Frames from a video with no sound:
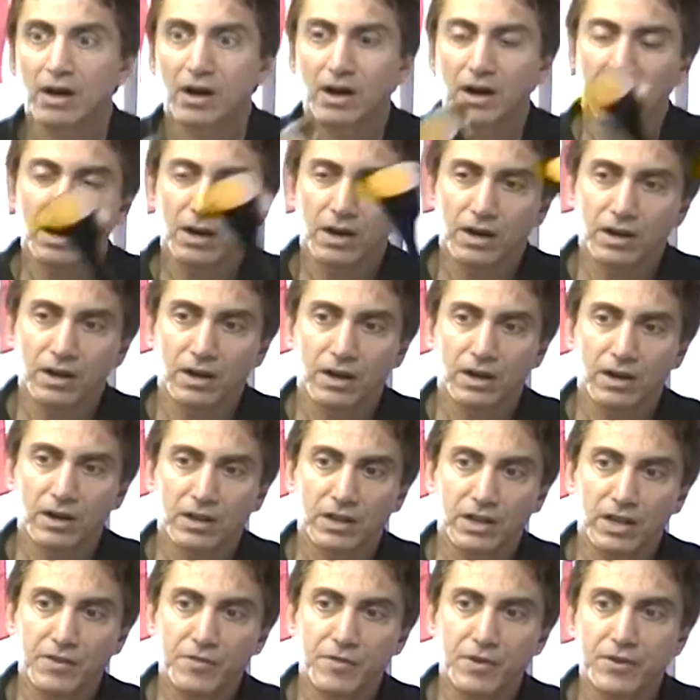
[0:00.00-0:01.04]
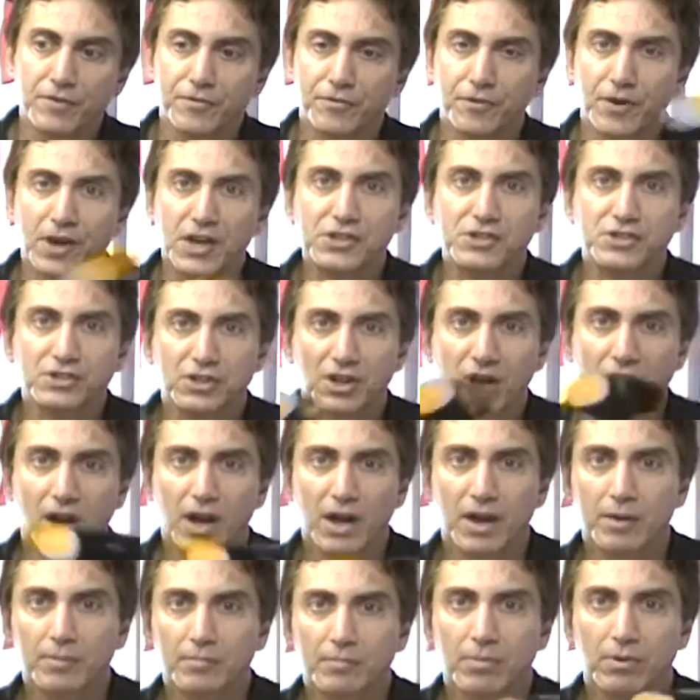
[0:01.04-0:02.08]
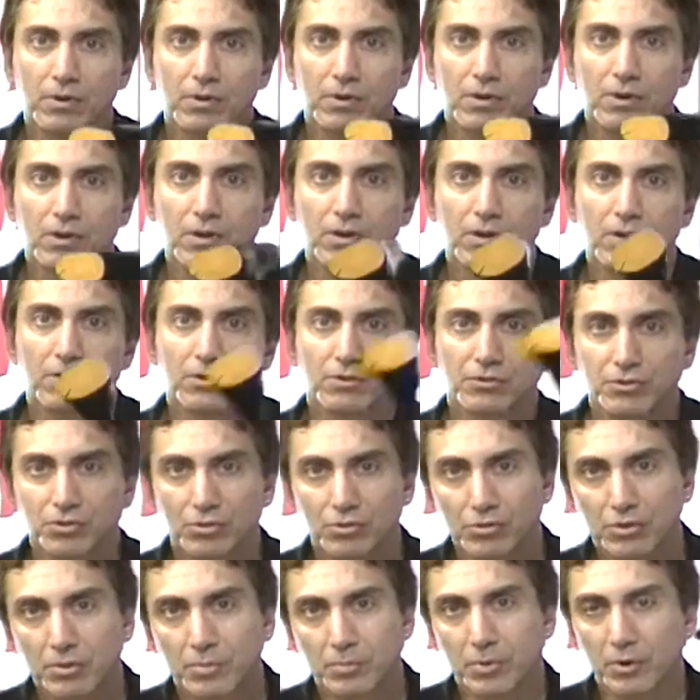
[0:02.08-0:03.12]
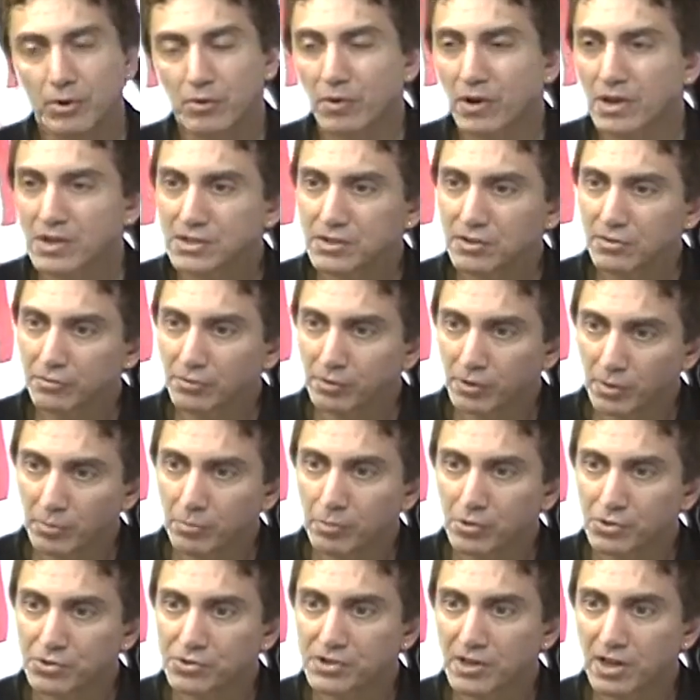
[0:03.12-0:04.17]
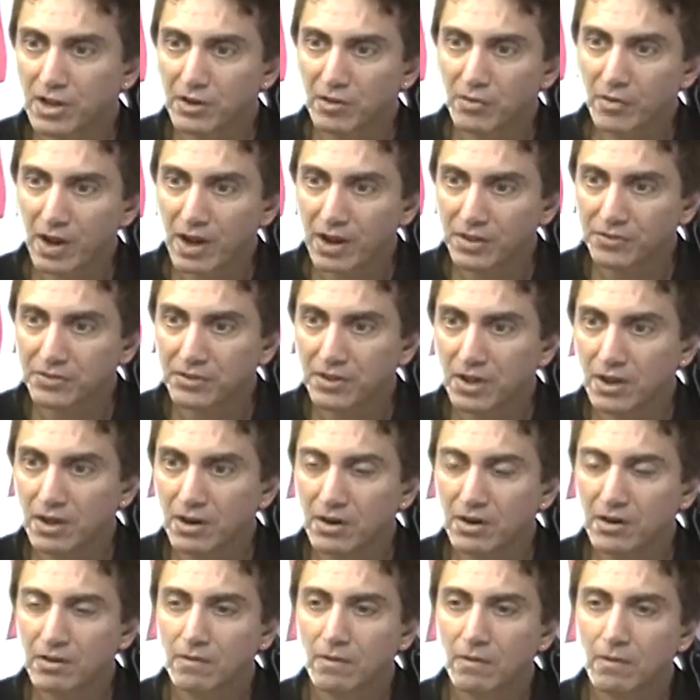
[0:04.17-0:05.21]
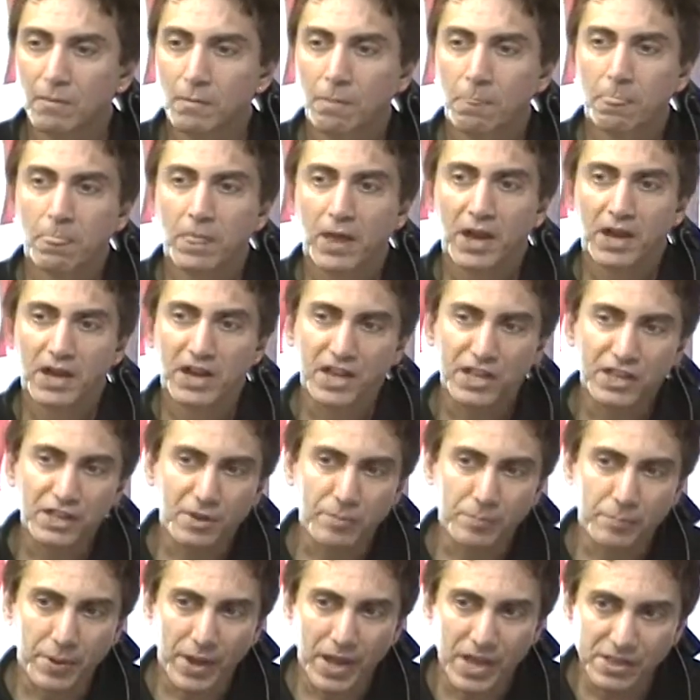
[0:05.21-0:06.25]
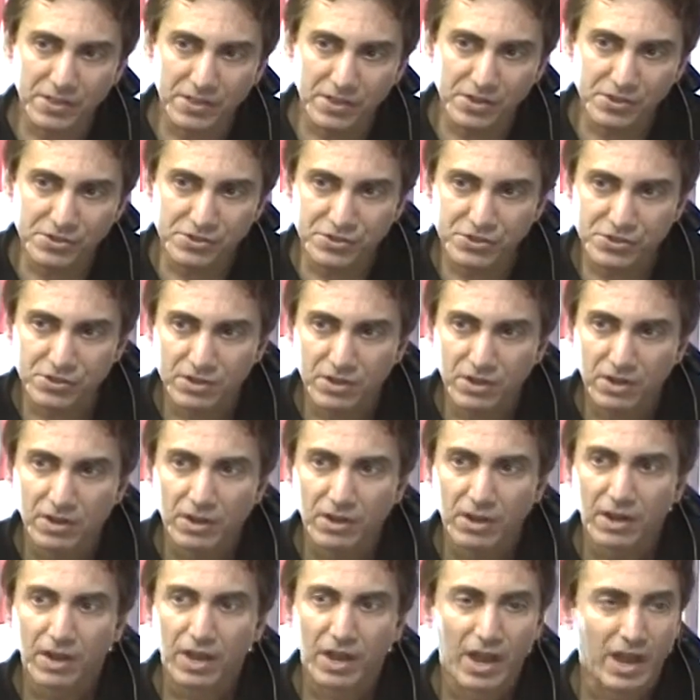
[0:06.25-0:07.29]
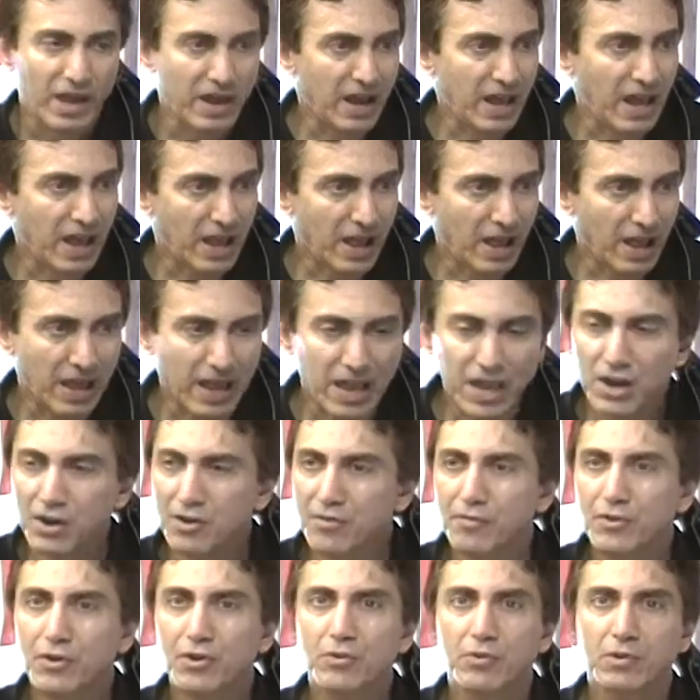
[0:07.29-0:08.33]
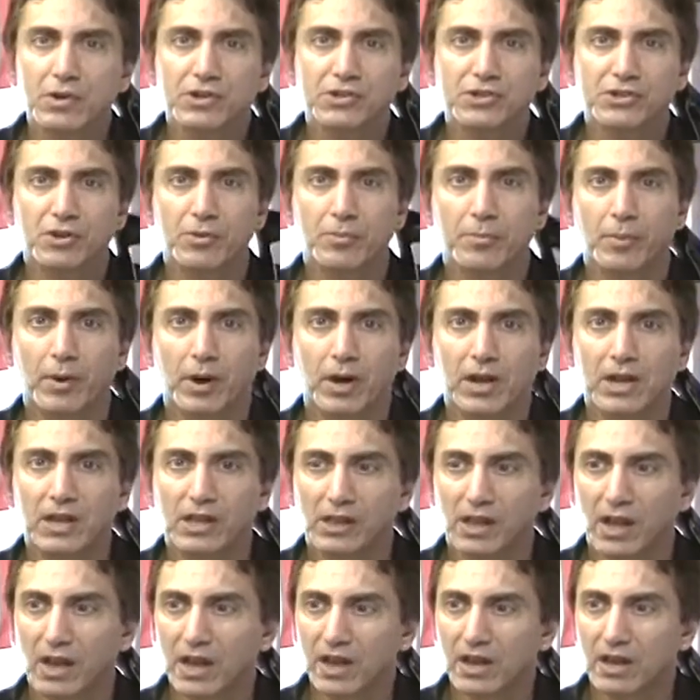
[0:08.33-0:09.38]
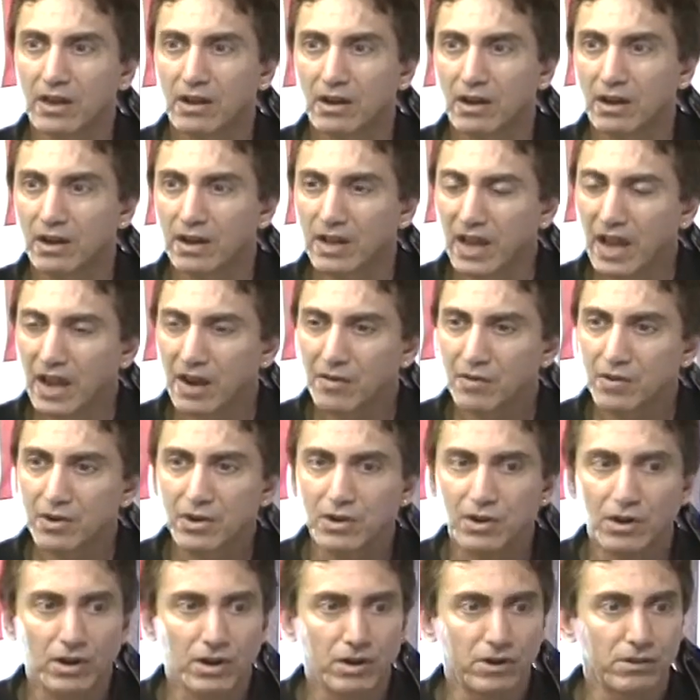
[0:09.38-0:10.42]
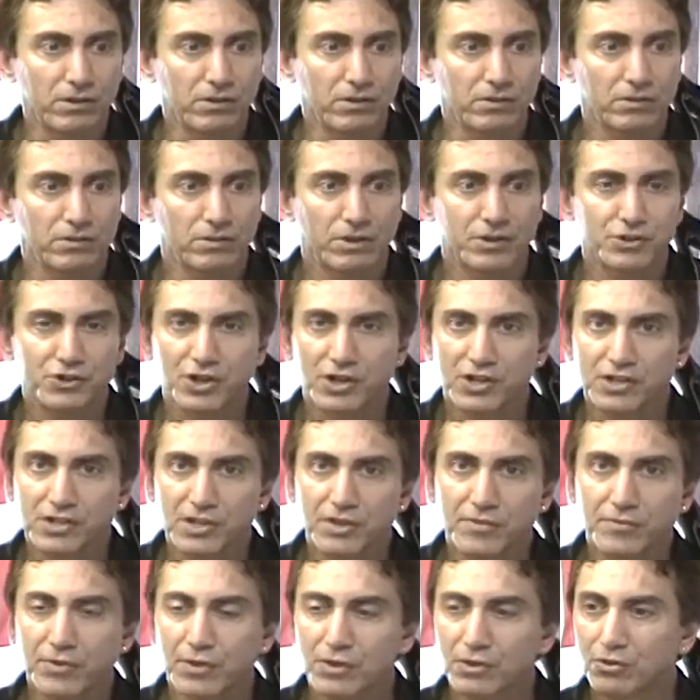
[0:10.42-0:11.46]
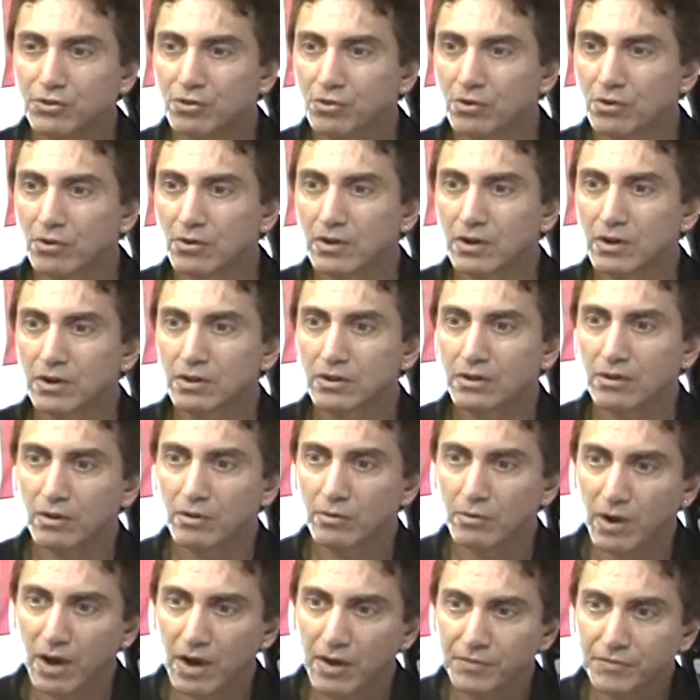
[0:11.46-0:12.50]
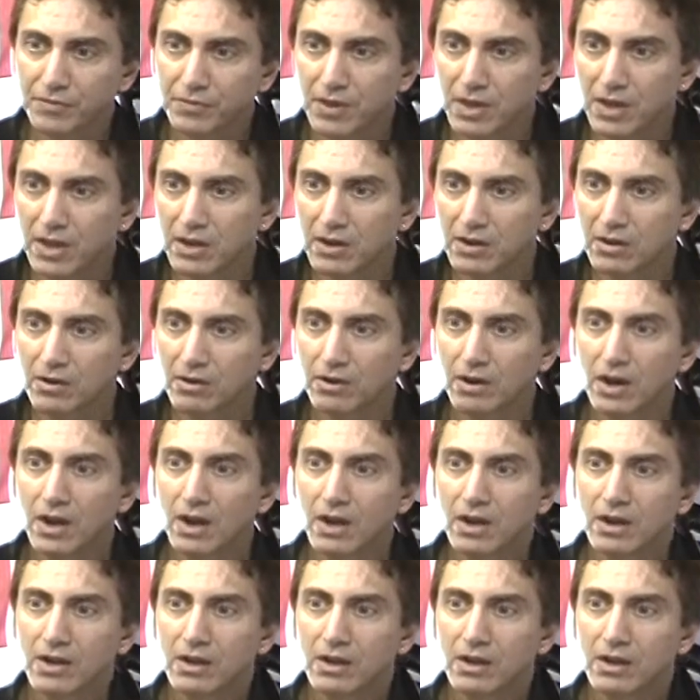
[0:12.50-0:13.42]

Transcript: uh, uh, giving FaceTime to the progressive liberals that are out there and independents and interviewing somebody like a Gary Null, a Jesse Ventura, a Ralph Nader,